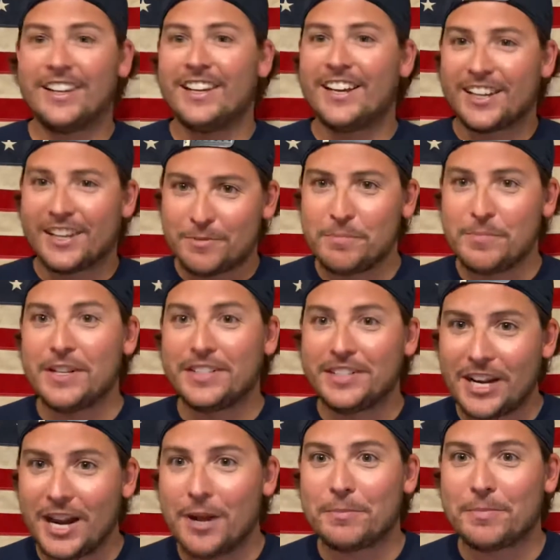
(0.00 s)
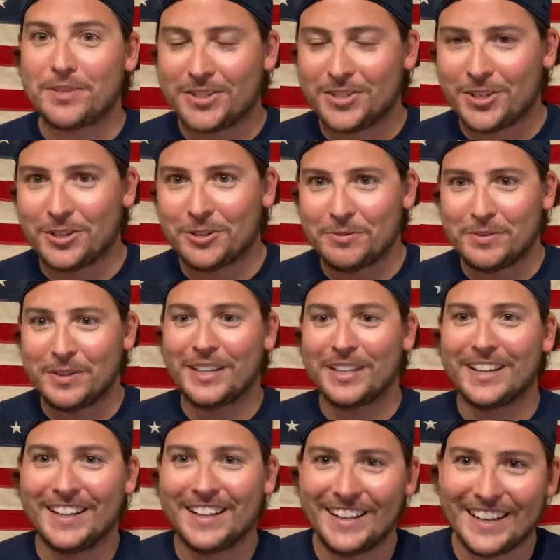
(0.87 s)
can be time
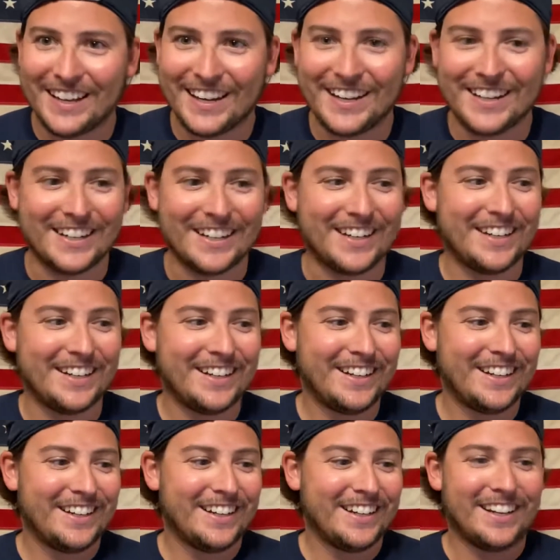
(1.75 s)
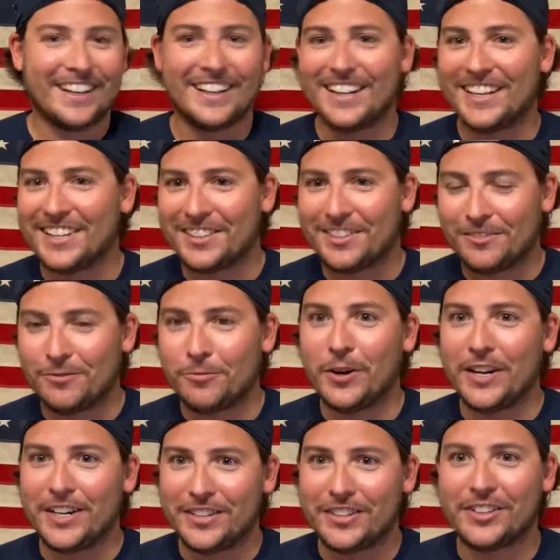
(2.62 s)
consuming, and it
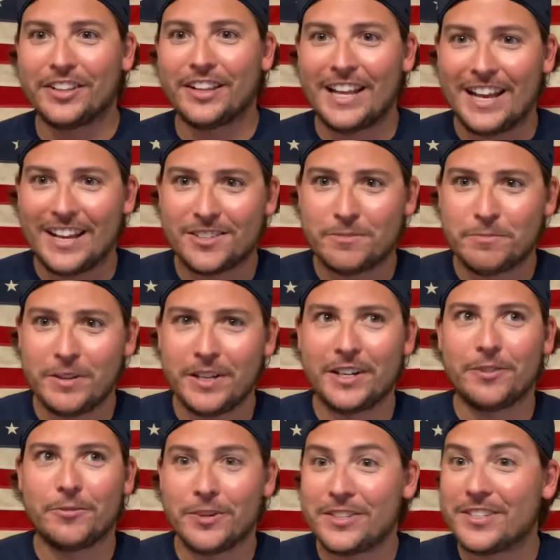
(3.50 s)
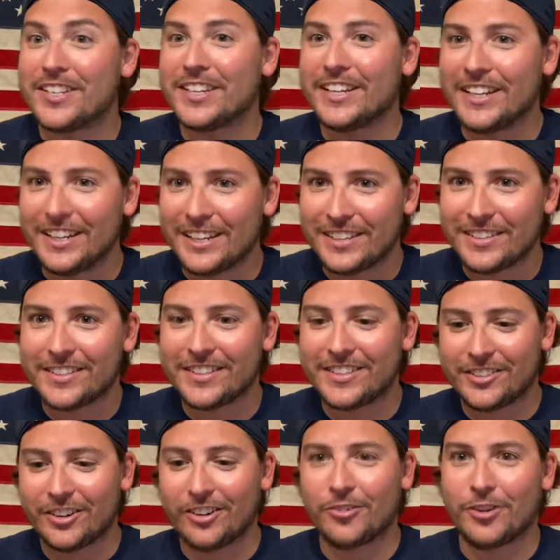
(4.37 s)
waited to the last minute once again to
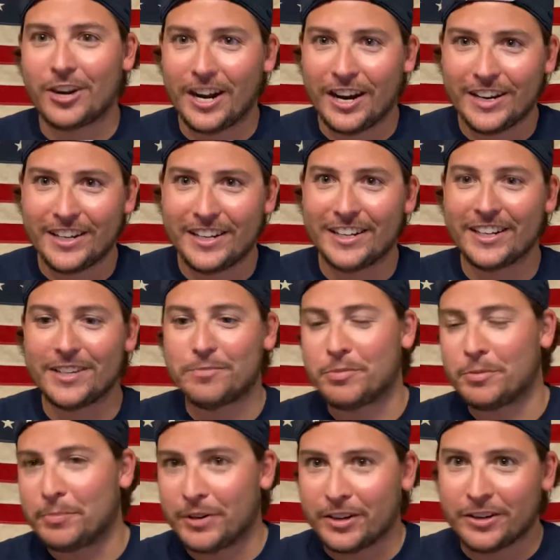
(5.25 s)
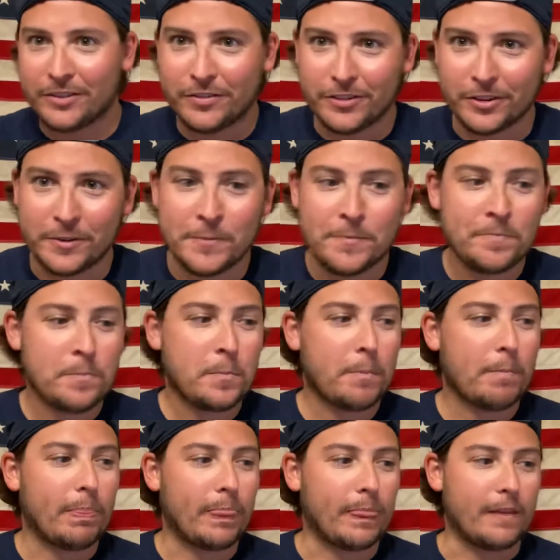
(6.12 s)
start writing and prepare for
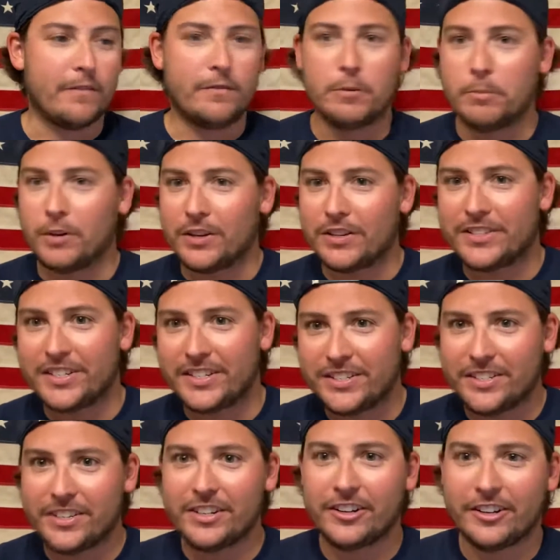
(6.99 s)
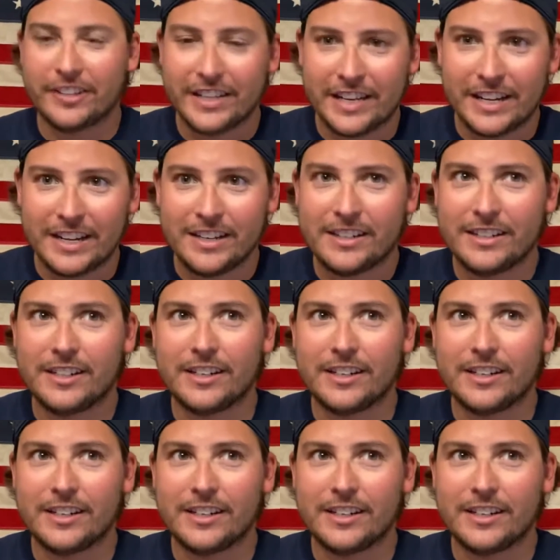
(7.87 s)
football season and all that.